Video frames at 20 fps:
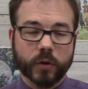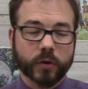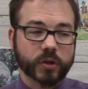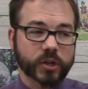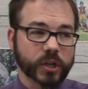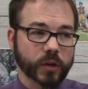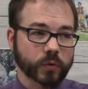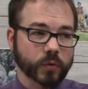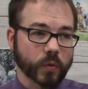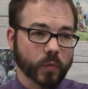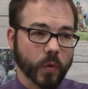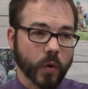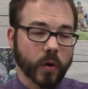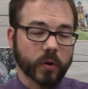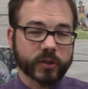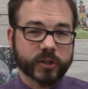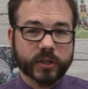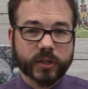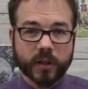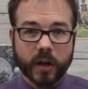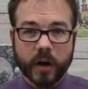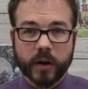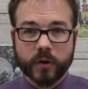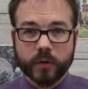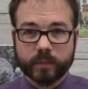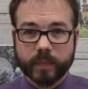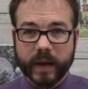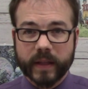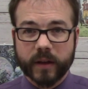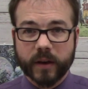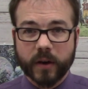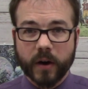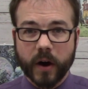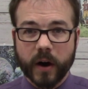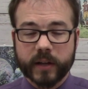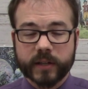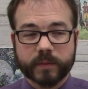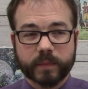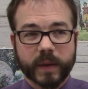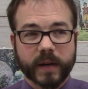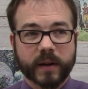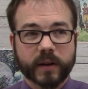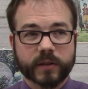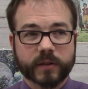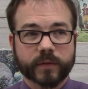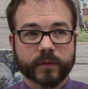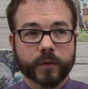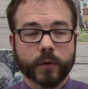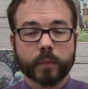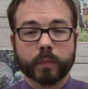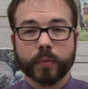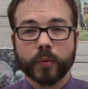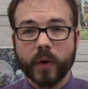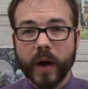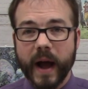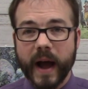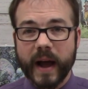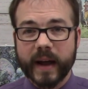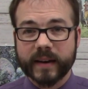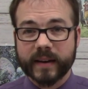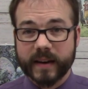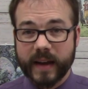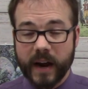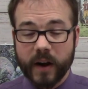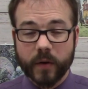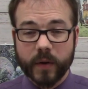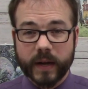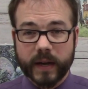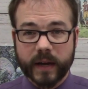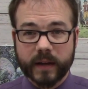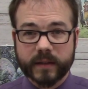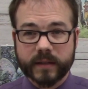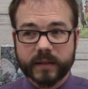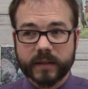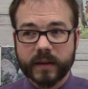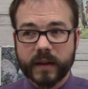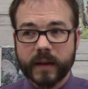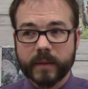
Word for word: Her children were all slaughtered by the gods because of her pride and arrogance.